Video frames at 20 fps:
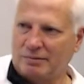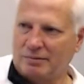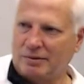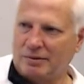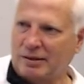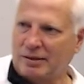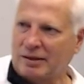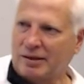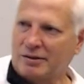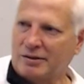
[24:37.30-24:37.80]

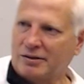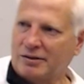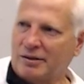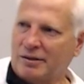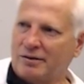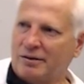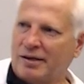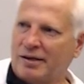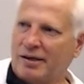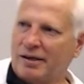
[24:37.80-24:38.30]
kit
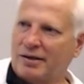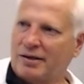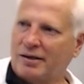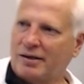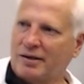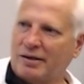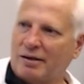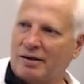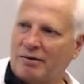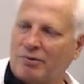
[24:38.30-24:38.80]
center hanging
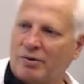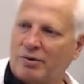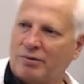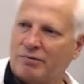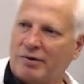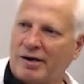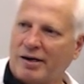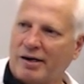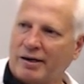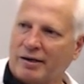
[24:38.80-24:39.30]
on that one
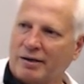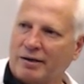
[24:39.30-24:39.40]
rack.